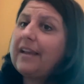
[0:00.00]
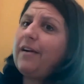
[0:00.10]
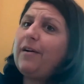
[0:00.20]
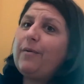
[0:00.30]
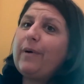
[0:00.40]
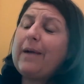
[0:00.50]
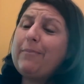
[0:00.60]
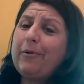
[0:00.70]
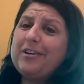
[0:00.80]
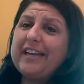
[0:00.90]
Oh,
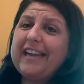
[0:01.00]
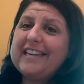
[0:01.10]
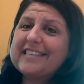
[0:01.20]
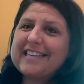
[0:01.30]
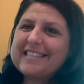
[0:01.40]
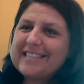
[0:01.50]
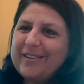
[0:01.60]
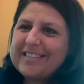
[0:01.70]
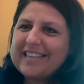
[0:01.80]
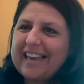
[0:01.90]
I'm Portuguese. That's so
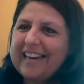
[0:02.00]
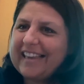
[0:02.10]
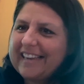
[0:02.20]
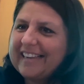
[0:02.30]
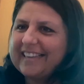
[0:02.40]
exciting.